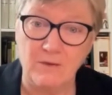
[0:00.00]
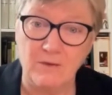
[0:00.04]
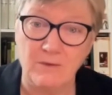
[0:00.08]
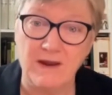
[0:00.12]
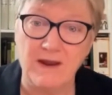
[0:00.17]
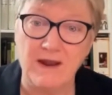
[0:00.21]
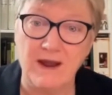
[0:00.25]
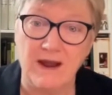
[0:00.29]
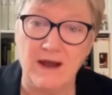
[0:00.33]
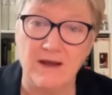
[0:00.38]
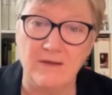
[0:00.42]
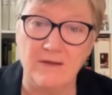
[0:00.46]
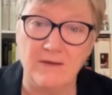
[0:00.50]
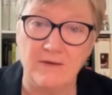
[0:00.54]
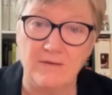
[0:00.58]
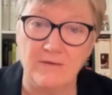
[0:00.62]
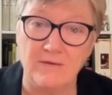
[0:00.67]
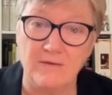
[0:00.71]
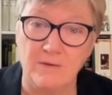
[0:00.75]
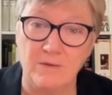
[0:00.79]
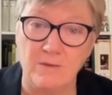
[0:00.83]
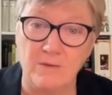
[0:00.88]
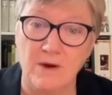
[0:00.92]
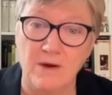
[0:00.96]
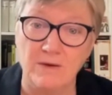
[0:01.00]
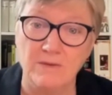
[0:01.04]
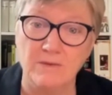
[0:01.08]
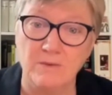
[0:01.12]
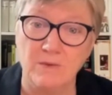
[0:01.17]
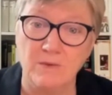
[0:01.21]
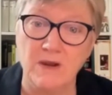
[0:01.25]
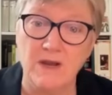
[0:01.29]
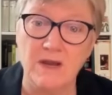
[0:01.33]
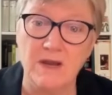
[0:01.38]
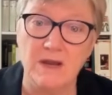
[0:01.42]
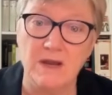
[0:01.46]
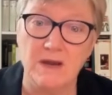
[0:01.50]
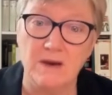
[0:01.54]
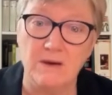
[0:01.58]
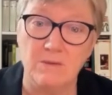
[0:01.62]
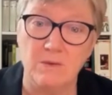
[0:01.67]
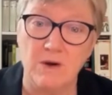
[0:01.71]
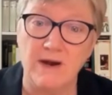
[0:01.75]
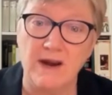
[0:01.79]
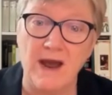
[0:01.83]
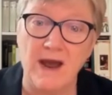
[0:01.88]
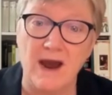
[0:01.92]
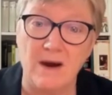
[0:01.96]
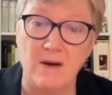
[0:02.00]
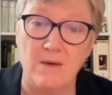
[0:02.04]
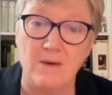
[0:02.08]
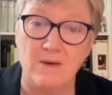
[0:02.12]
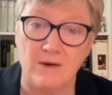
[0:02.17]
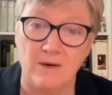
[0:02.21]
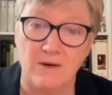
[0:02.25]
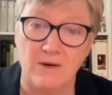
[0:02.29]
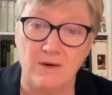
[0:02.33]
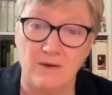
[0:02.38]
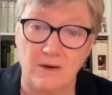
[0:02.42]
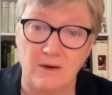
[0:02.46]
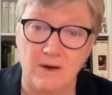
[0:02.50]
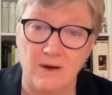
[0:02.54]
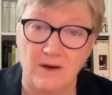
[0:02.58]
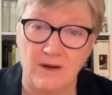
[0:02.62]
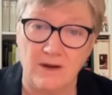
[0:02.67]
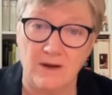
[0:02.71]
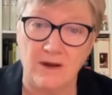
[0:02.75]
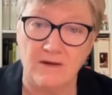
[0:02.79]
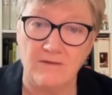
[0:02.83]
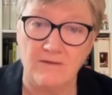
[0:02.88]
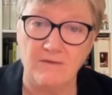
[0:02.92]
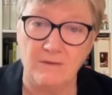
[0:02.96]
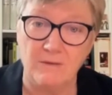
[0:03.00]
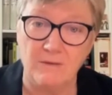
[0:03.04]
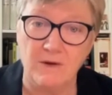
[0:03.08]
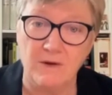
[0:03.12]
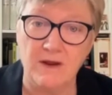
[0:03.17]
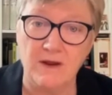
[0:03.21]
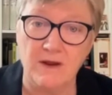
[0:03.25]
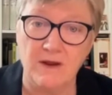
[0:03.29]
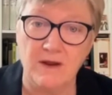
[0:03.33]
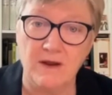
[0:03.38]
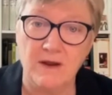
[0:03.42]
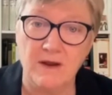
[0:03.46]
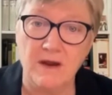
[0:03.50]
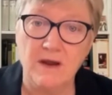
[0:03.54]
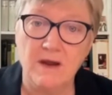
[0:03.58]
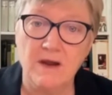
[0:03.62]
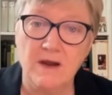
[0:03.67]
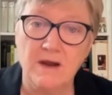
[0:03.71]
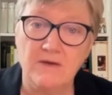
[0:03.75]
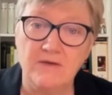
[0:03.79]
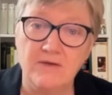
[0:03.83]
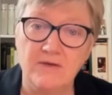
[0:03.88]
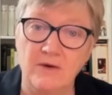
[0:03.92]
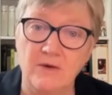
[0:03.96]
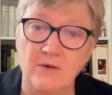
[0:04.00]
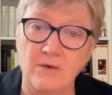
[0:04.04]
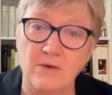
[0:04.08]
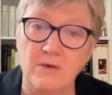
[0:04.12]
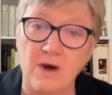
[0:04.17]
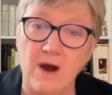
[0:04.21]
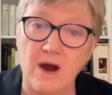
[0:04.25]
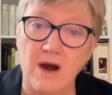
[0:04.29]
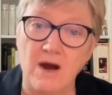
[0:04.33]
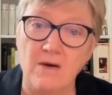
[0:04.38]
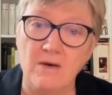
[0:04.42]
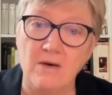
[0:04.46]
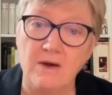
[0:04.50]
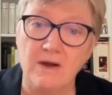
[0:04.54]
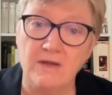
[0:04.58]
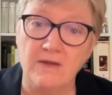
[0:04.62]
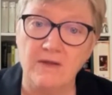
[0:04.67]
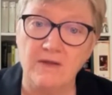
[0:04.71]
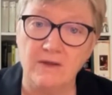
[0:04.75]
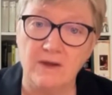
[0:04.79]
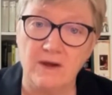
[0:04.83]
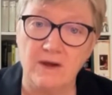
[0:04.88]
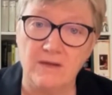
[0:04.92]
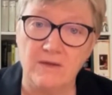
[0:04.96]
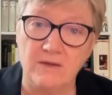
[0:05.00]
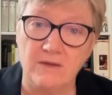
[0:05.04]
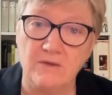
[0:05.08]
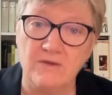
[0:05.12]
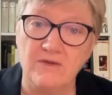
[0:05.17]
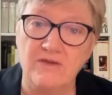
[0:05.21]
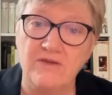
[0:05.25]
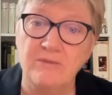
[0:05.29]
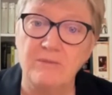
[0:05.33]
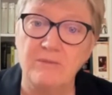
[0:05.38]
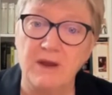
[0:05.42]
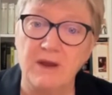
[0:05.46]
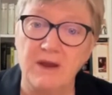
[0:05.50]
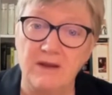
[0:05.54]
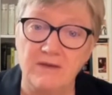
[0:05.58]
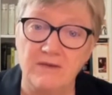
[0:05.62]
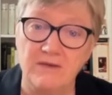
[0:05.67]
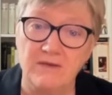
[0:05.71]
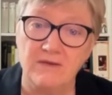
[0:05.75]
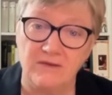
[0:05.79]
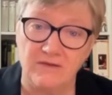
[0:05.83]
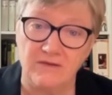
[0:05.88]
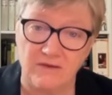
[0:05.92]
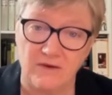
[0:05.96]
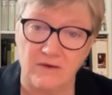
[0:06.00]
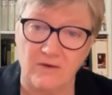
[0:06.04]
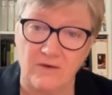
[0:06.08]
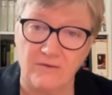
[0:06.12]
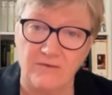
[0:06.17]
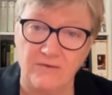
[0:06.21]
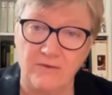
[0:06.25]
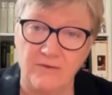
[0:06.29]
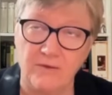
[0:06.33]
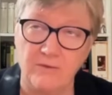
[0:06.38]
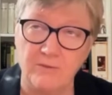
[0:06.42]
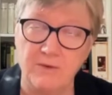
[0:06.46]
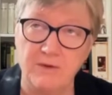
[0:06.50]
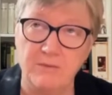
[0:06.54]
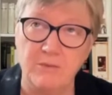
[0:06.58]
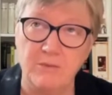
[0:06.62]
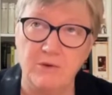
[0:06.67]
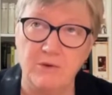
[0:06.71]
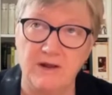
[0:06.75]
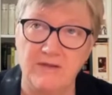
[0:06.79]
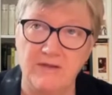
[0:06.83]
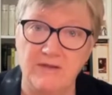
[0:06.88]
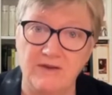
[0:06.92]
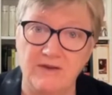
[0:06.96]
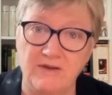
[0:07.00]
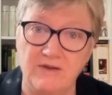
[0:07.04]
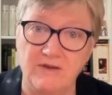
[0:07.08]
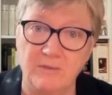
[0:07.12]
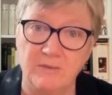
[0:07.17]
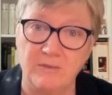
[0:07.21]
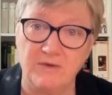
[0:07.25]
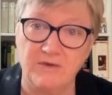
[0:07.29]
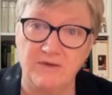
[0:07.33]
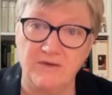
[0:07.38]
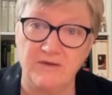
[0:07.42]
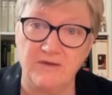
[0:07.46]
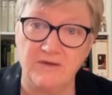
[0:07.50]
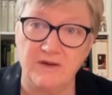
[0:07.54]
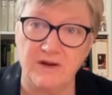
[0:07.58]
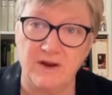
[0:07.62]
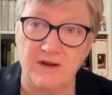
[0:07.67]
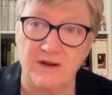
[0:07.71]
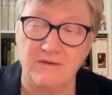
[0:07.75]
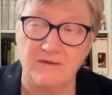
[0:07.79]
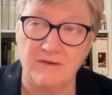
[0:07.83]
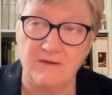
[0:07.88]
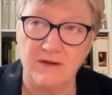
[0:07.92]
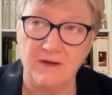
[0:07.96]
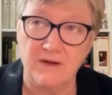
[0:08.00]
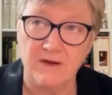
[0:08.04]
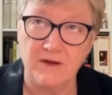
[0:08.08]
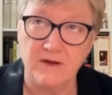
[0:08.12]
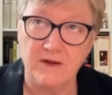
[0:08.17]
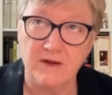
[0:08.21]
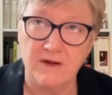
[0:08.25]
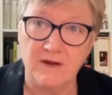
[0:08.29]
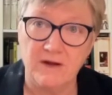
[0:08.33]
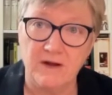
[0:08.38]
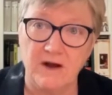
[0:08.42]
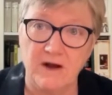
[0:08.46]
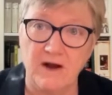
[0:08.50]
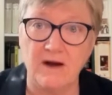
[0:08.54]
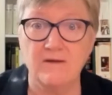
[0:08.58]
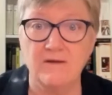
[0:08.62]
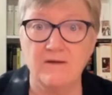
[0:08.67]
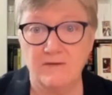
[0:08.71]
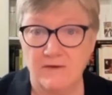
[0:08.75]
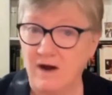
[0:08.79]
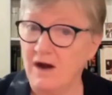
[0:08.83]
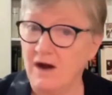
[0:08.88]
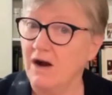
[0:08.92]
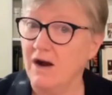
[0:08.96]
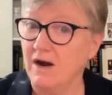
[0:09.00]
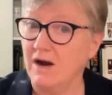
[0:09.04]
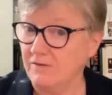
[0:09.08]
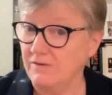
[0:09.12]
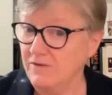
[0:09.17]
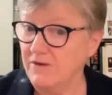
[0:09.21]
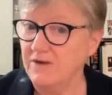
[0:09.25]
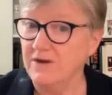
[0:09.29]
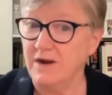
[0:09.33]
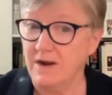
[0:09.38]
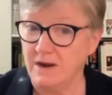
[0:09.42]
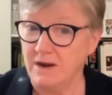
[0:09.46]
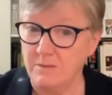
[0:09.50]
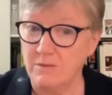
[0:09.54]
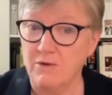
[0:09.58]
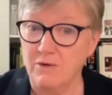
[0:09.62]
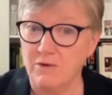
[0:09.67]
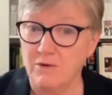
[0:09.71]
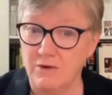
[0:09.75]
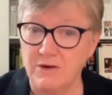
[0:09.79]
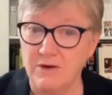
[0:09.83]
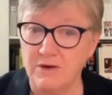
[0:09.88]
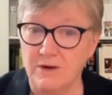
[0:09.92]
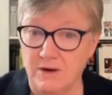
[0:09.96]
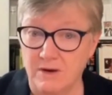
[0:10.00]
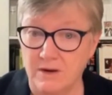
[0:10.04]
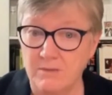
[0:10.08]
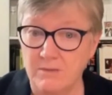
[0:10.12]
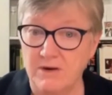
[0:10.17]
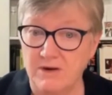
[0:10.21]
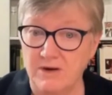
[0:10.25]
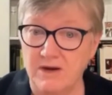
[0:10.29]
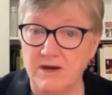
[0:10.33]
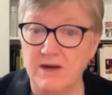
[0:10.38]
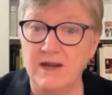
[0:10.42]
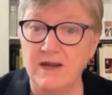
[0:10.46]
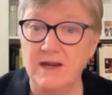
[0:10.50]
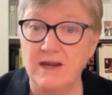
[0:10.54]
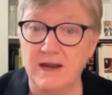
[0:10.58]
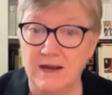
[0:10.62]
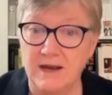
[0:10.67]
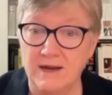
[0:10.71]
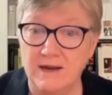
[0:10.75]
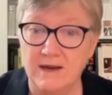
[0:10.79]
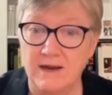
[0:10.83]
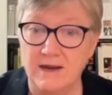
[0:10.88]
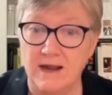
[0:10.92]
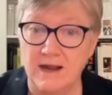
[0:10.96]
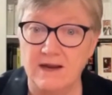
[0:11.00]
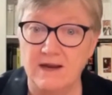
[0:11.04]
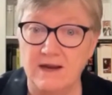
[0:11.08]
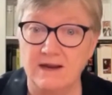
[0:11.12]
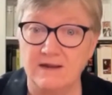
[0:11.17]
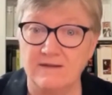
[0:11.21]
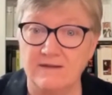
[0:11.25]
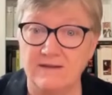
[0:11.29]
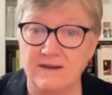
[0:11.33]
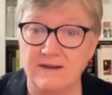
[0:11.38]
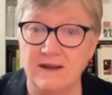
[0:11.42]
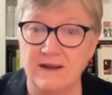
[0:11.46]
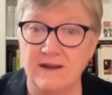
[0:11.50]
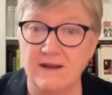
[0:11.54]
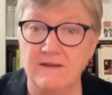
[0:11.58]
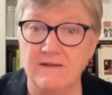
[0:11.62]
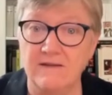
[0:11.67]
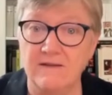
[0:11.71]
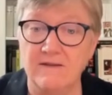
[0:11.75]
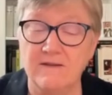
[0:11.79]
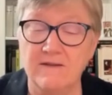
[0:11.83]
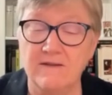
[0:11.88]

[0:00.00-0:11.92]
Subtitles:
gather for 1 week, 1 hour every week. So how can those spaces also be put at the disposition of the neighborhood community and its needs?